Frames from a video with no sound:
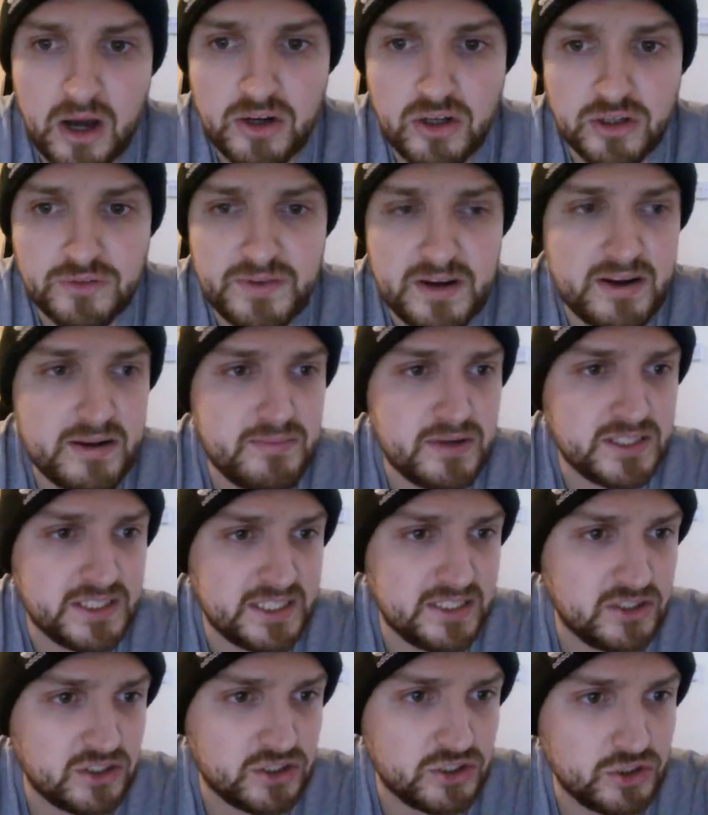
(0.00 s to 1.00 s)
very much
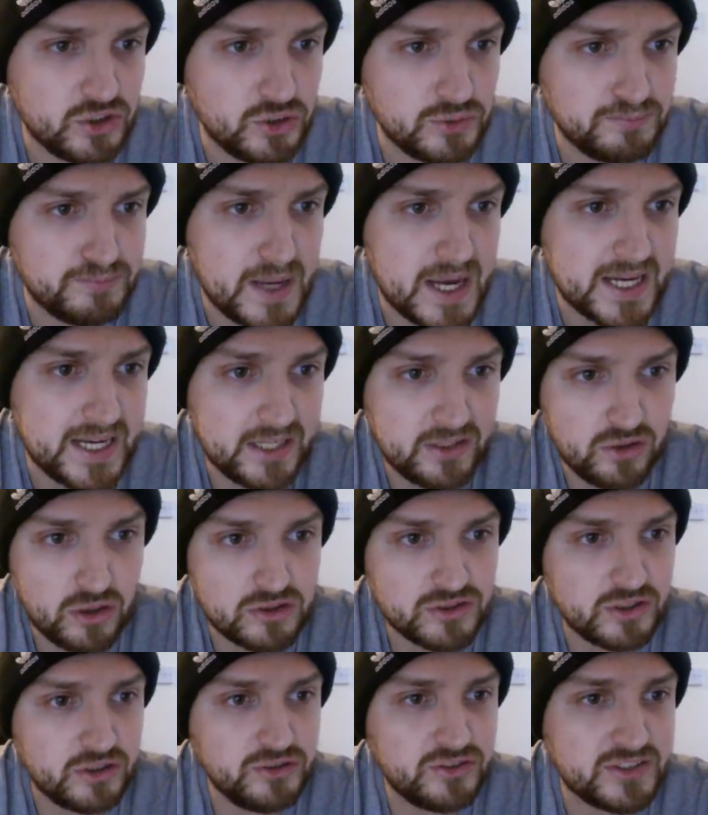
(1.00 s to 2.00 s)
into backing Not
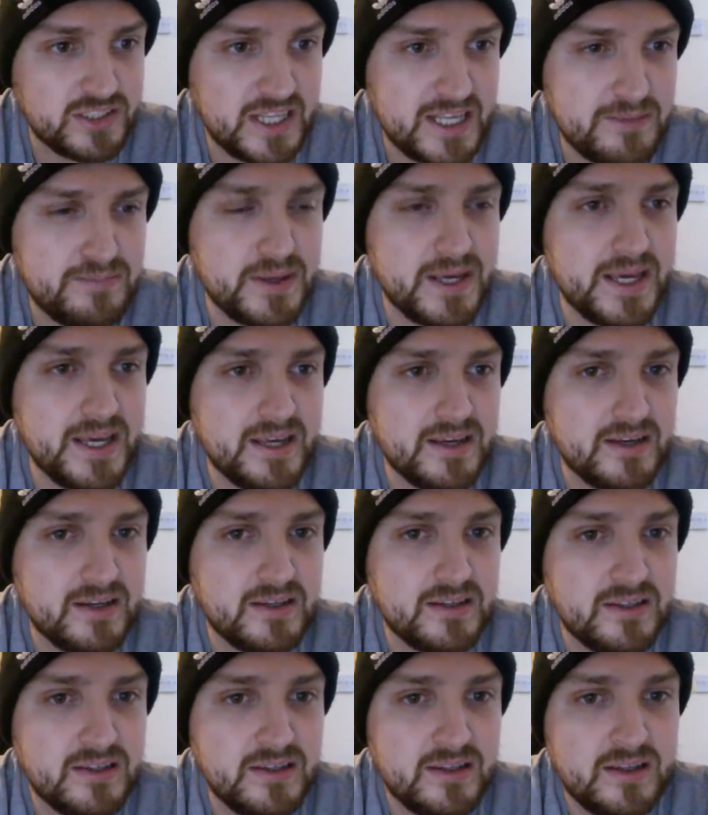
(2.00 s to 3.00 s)
So Sleepy.
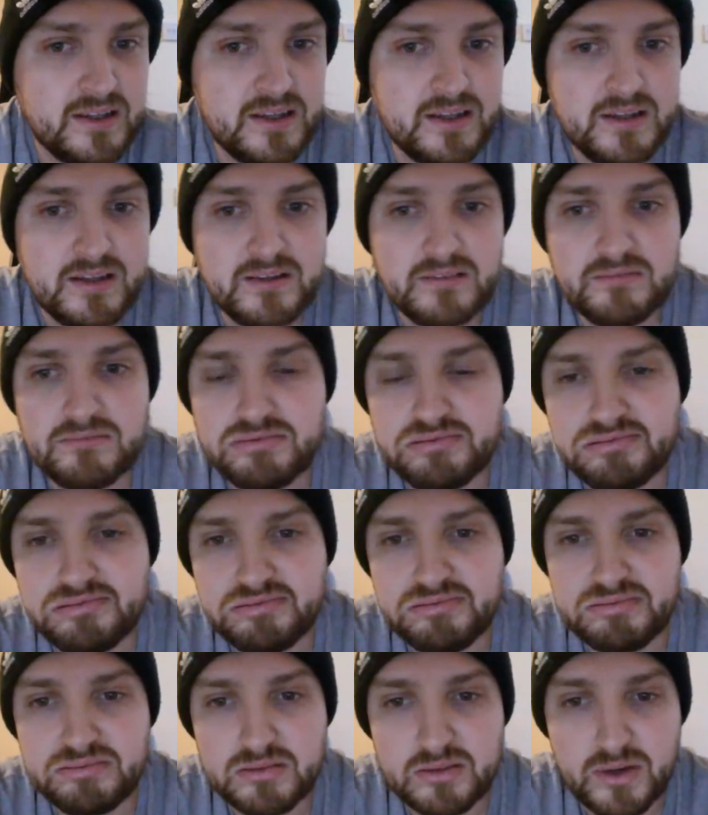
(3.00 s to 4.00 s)

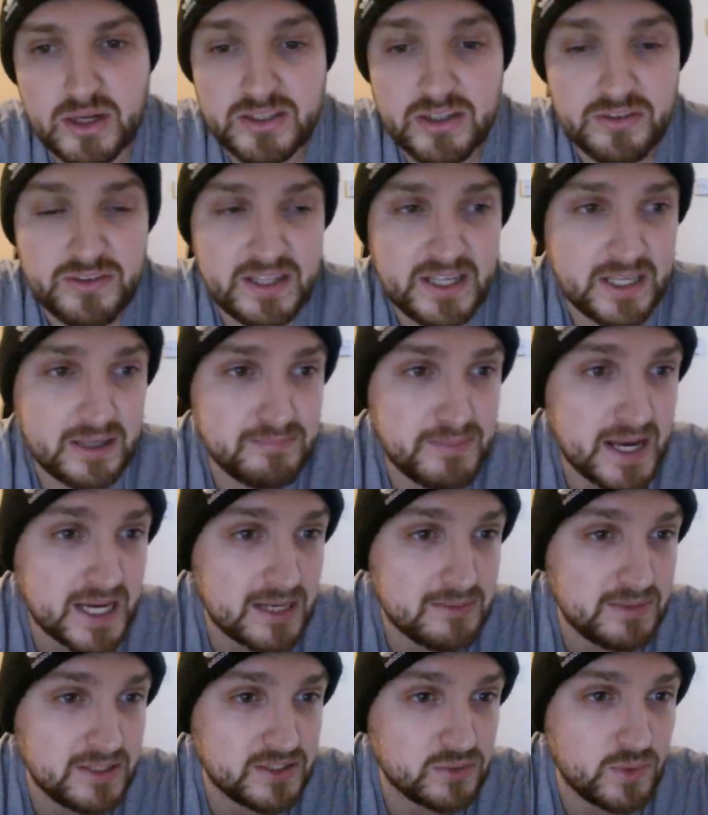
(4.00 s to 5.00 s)
I don't think you can back
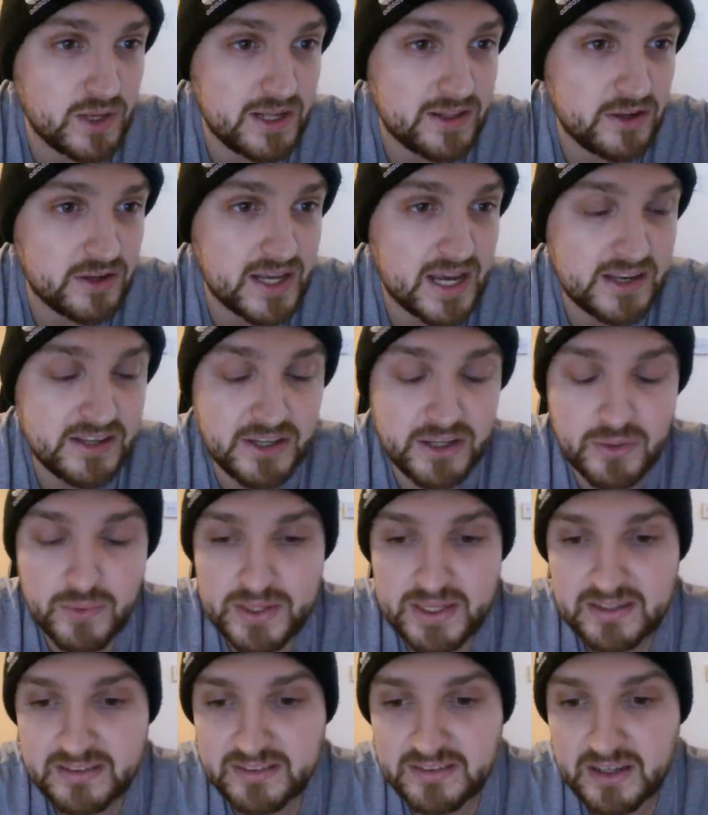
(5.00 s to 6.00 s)
him each way, though, can you, when
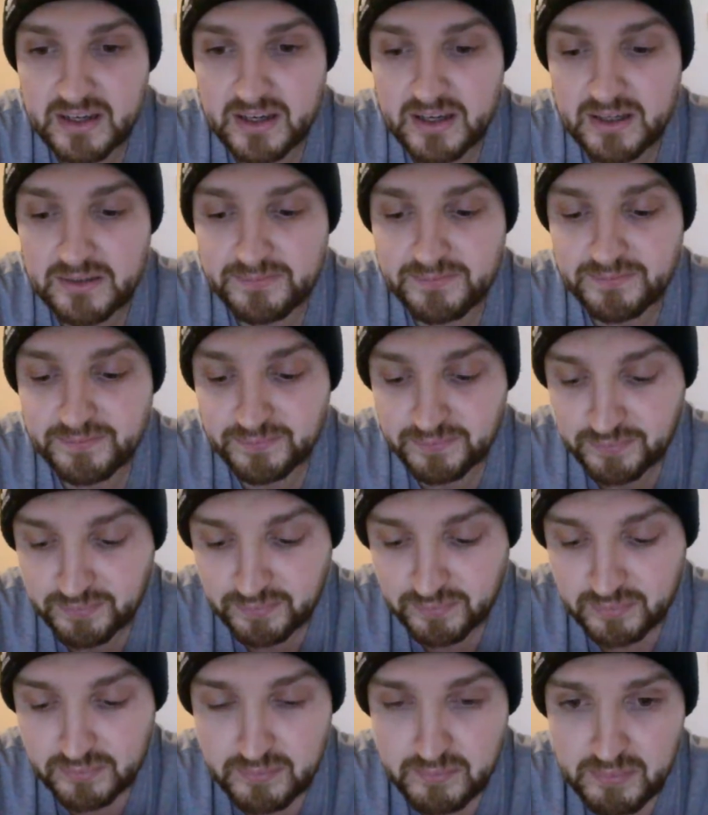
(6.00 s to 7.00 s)
it's
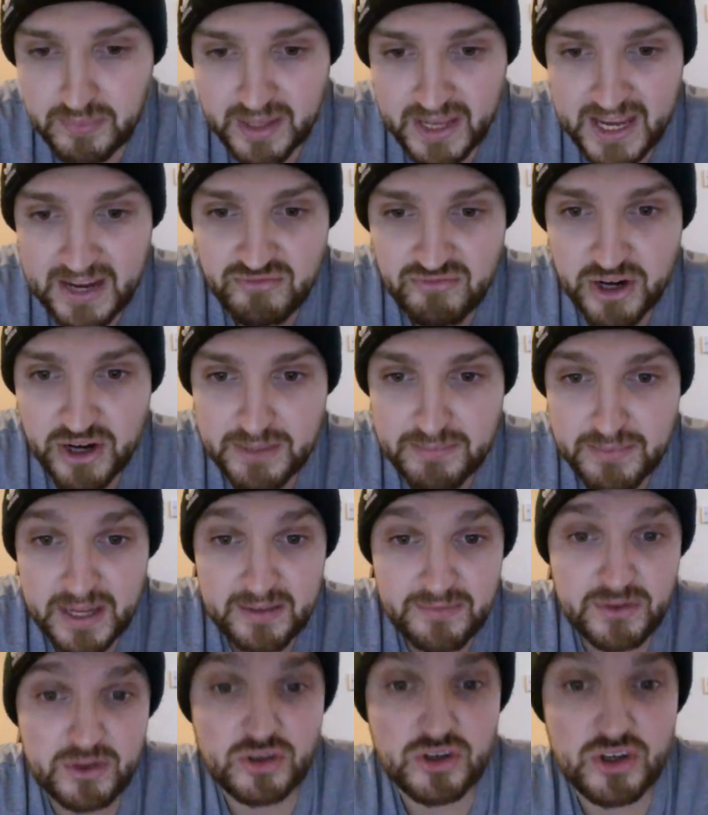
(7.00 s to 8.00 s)
him running? But
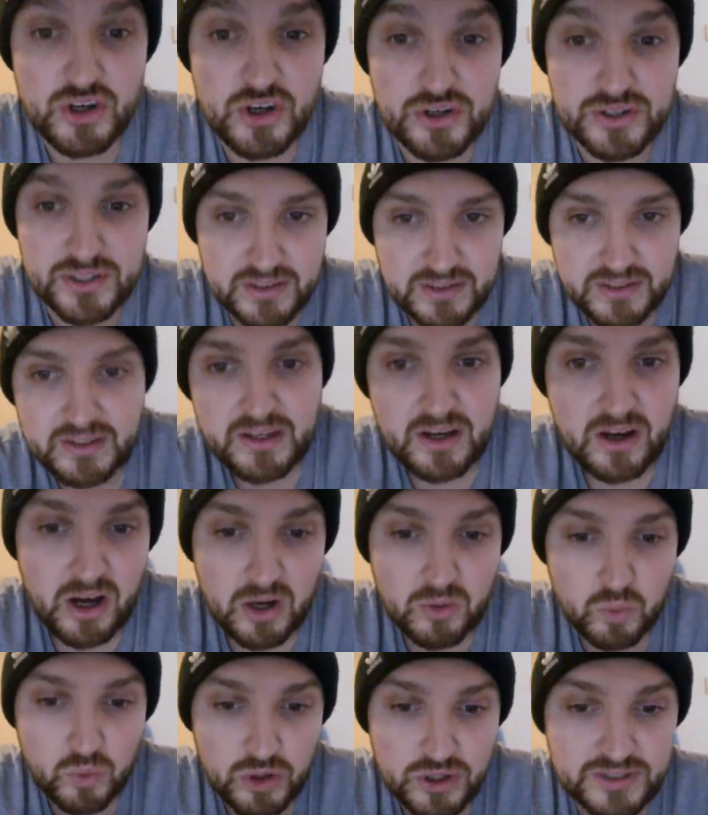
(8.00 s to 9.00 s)
if you could, I
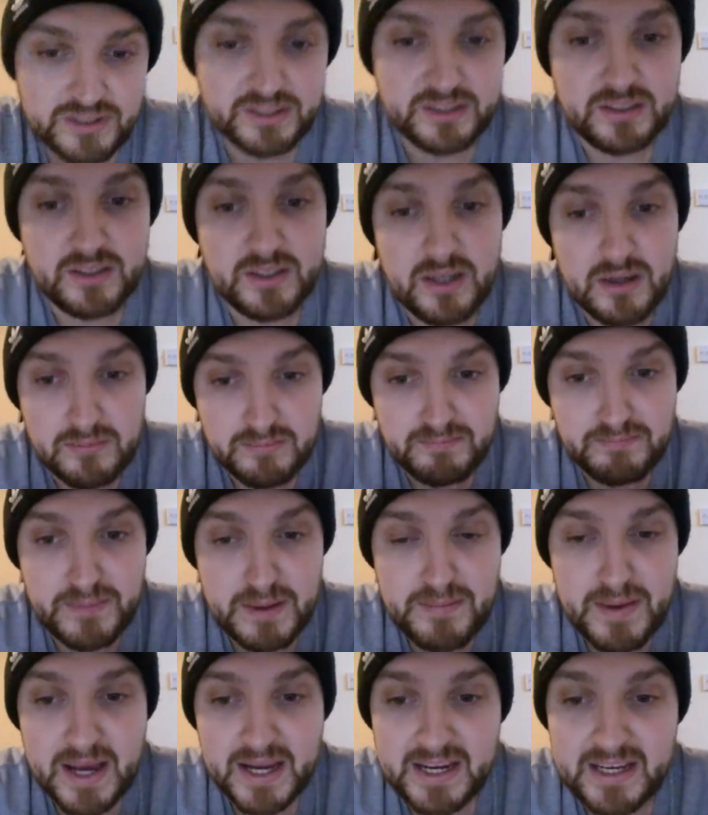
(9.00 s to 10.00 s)
would be
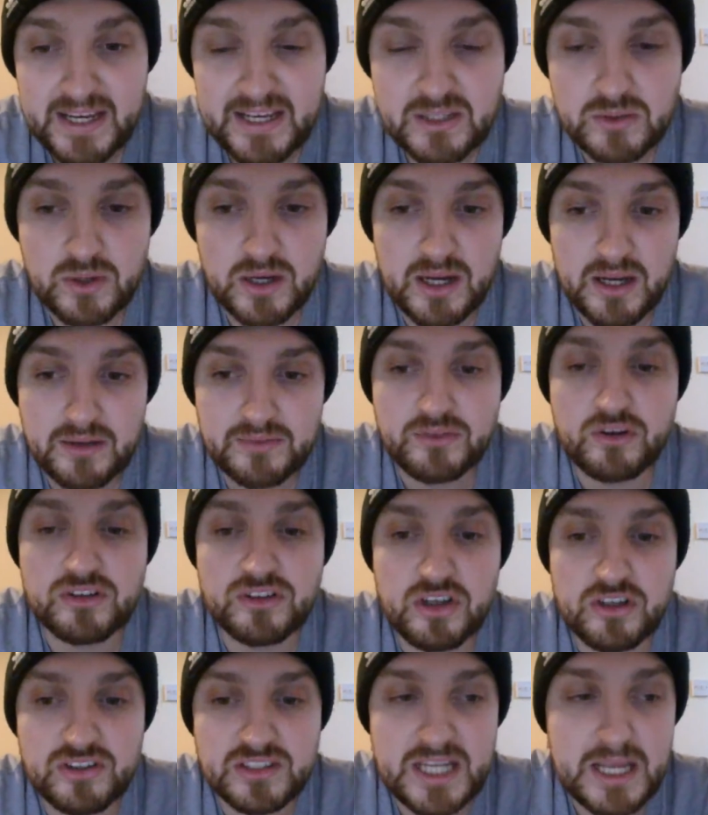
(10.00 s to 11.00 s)
backing Not
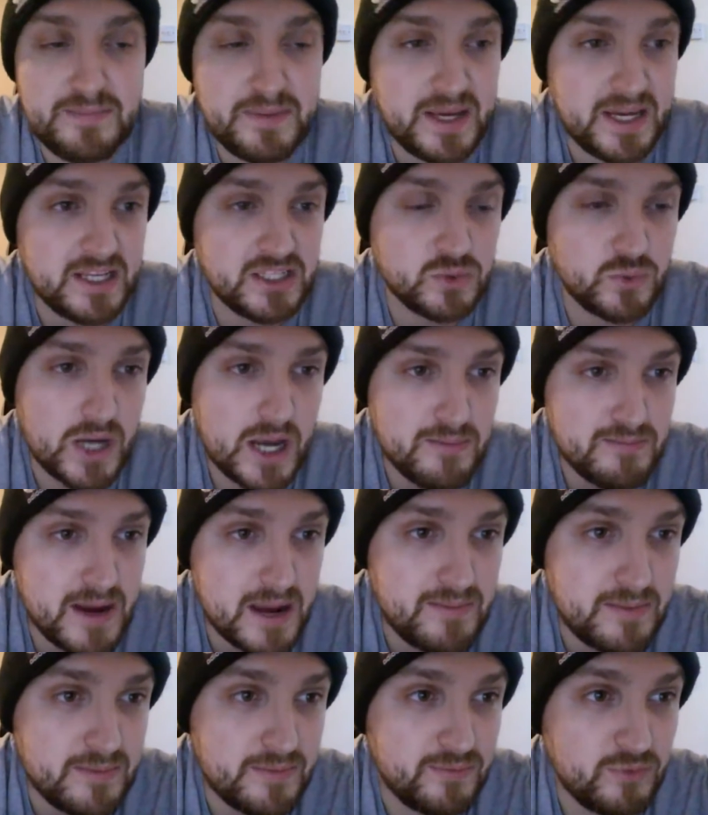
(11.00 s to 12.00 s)
So Sleepy each way,
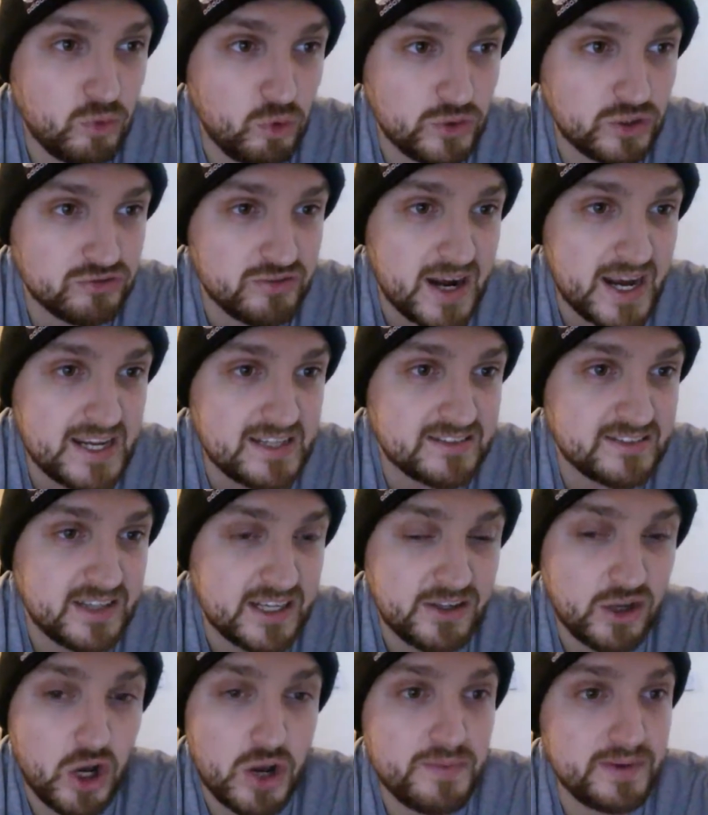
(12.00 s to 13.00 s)
maybe before the race,
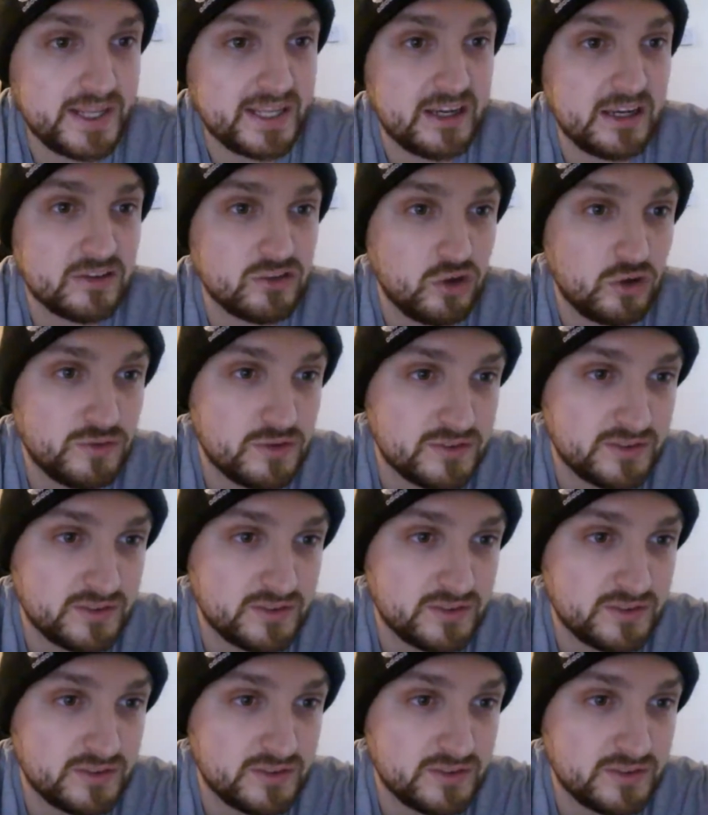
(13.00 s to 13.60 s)
and hoping it gets off